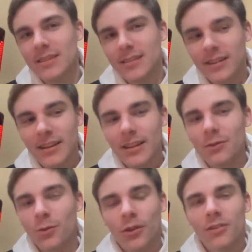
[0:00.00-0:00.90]
neat and
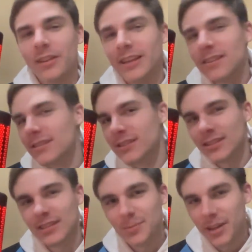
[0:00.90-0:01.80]
orderly and doesn't
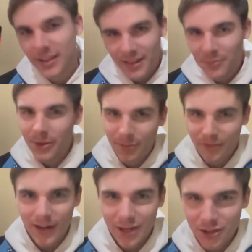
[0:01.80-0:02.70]
accept anything but
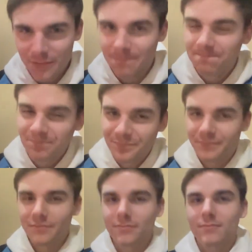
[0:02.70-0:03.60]
perfection.
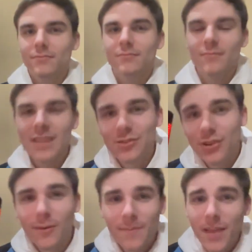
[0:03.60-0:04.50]

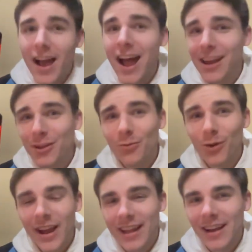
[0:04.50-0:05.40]
So I know
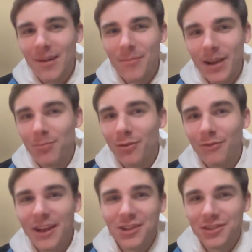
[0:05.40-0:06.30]
where I got my
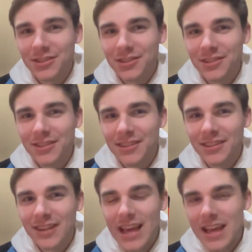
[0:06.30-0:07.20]
perfectionist
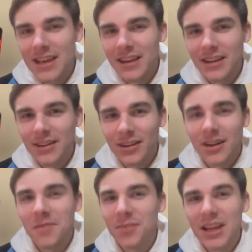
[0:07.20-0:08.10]

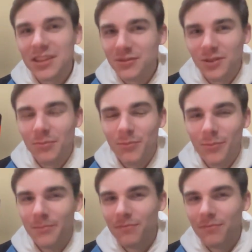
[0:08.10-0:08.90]
complex from.